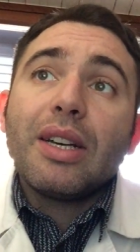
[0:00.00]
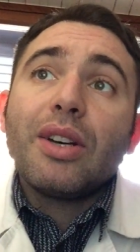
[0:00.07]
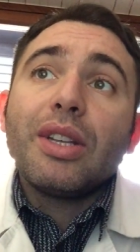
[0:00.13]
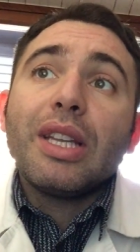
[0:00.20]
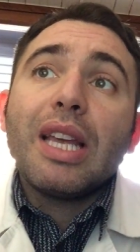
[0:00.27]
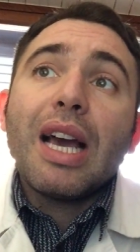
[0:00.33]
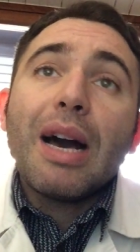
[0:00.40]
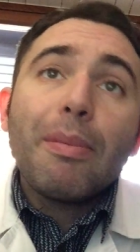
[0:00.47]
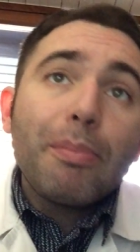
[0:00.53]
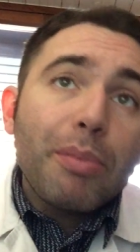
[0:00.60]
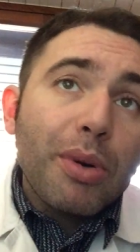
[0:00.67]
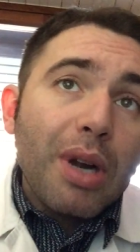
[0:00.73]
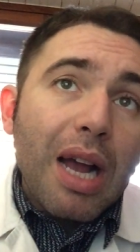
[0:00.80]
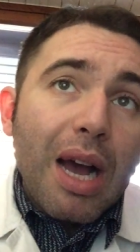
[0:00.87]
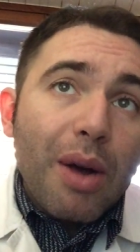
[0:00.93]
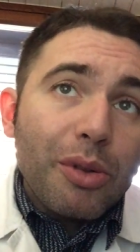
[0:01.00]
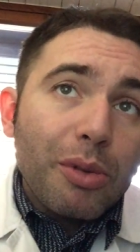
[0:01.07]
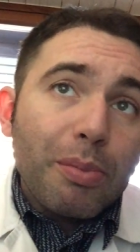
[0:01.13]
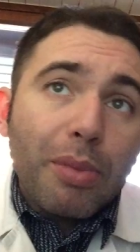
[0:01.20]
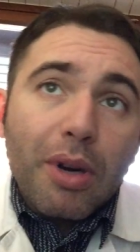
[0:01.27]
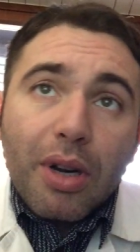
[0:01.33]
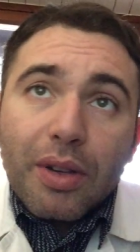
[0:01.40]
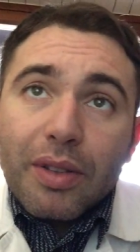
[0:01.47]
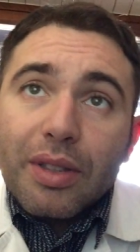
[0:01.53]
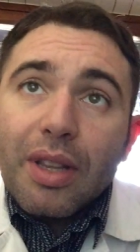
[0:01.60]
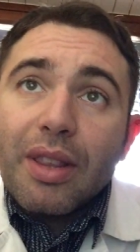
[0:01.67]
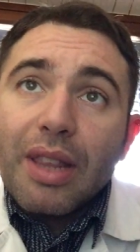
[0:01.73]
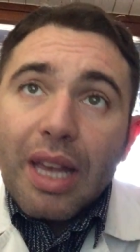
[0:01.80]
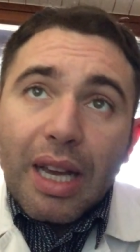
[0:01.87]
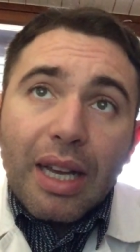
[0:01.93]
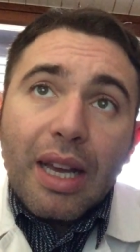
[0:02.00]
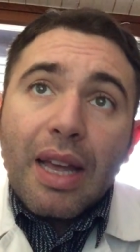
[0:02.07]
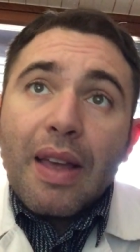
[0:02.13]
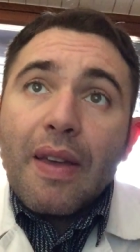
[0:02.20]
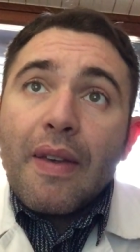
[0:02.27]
on the upper outer part of the thigh